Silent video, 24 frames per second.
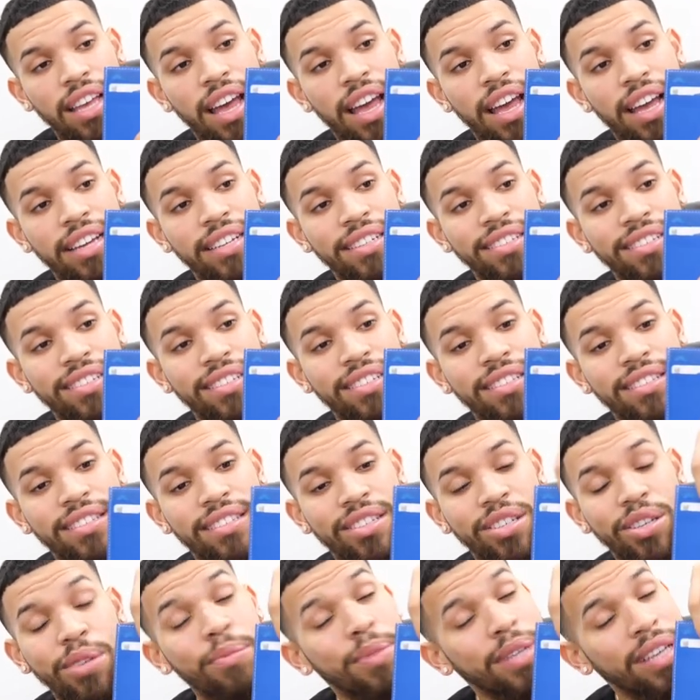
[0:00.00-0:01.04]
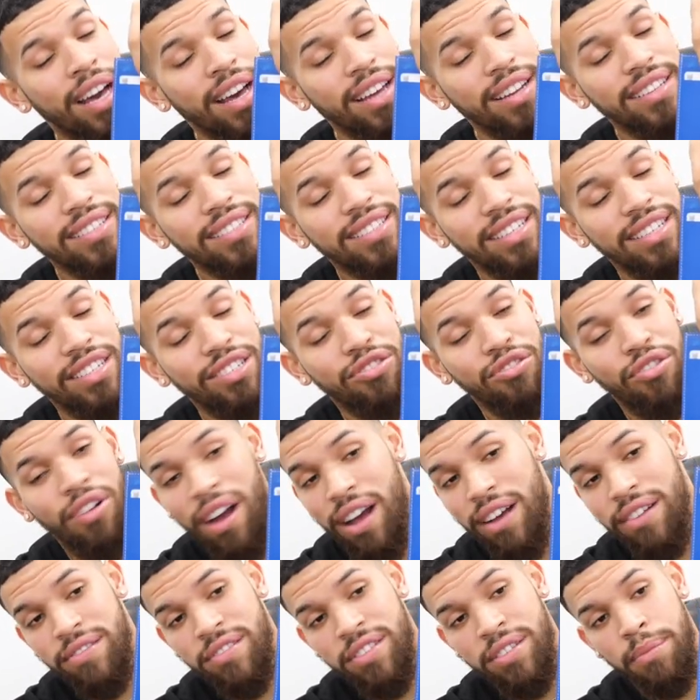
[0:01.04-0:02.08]
And to be honest, it
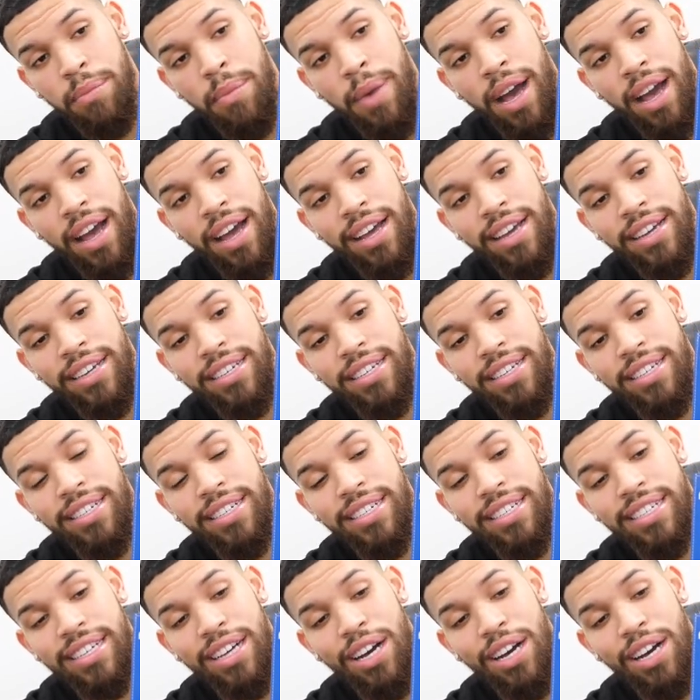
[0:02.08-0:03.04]
drives my